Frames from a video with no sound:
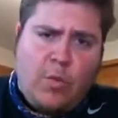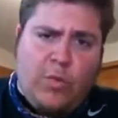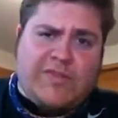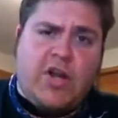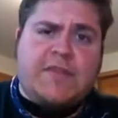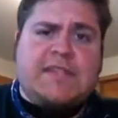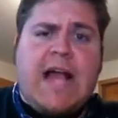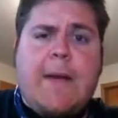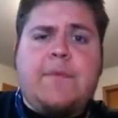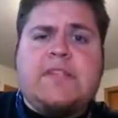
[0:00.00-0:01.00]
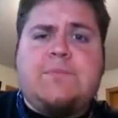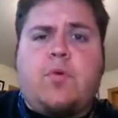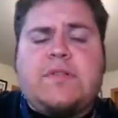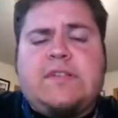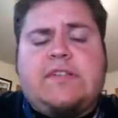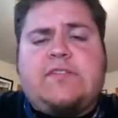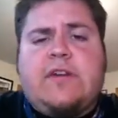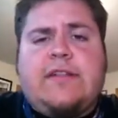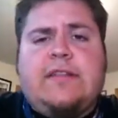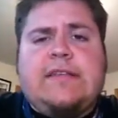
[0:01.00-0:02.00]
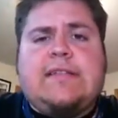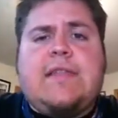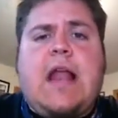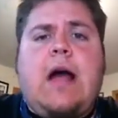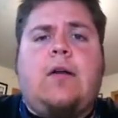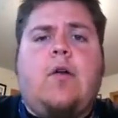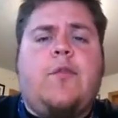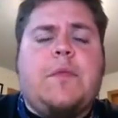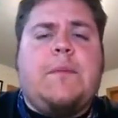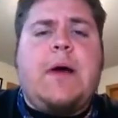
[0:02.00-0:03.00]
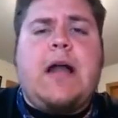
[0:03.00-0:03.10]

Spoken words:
we'll start at the top of the Sports Illustrated list, and then I'll go from the